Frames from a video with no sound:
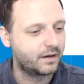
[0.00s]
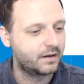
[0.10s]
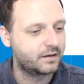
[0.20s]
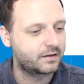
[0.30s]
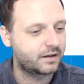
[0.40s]

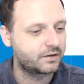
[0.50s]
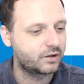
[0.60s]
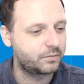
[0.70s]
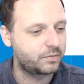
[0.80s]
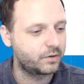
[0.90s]
Sancho,
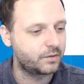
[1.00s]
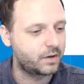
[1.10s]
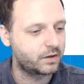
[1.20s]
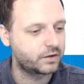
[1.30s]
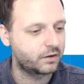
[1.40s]
Bruno,
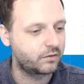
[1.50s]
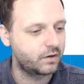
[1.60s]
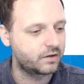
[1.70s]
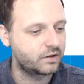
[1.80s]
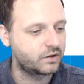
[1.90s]
Martial, Bruno
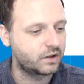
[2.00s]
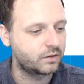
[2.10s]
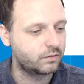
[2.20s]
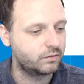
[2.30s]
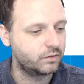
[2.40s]
is a
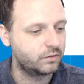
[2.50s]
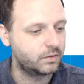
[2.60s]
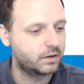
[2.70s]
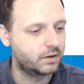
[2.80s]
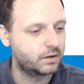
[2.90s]
genuine
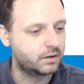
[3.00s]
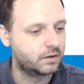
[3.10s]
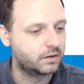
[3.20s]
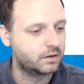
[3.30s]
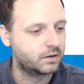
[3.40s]
rumour.
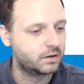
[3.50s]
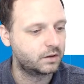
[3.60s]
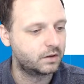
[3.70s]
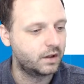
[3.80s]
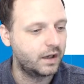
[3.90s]

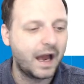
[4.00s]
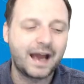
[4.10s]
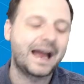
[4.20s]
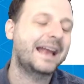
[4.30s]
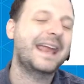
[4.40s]

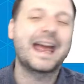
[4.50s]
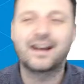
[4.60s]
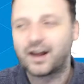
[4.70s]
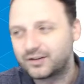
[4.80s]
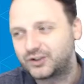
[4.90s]
Again,
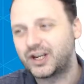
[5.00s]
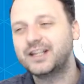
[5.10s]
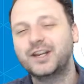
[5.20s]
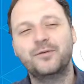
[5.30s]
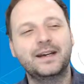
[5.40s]

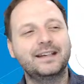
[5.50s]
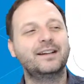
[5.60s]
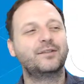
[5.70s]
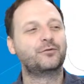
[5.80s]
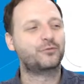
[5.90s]
genuine
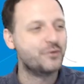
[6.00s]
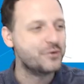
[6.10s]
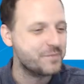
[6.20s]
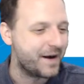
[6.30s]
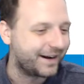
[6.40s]

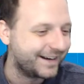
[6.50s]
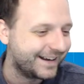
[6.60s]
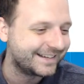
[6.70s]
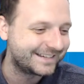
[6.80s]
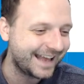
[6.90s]
rumour.
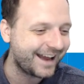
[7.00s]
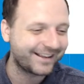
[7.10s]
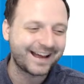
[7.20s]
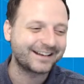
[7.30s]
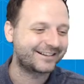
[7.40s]
They are
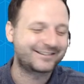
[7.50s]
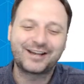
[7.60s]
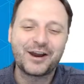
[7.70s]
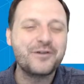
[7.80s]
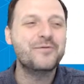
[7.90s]
like
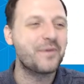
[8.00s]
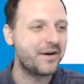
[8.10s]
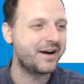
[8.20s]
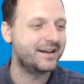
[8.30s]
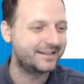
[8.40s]
2
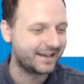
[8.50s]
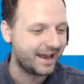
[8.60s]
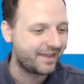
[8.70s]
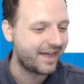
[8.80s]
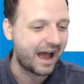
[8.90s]
words
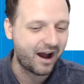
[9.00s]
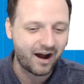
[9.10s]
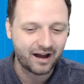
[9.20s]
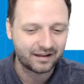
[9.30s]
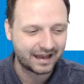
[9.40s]
that
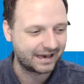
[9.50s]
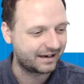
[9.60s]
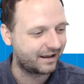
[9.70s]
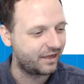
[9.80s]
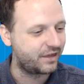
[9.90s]
are like
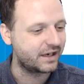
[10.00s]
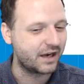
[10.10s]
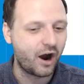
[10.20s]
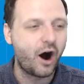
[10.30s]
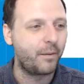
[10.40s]
the
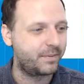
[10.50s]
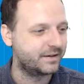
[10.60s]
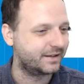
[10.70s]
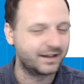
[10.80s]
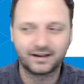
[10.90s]

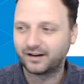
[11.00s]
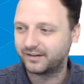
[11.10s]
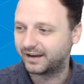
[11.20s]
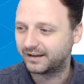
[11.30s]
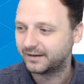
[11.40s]
opposite, aren't
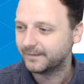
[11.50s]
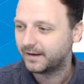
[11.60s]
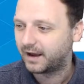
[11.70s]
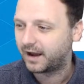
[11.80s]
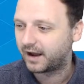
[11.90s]
they?
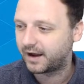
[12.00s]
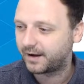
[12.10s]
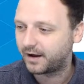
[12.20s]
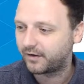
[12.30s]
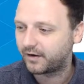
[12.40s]

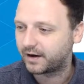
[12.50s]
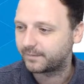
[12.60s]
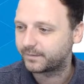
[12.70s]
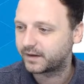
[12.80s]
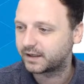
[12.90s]
All right,
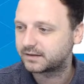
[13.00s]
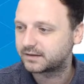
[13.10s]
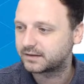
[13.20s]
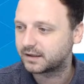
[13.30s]
let's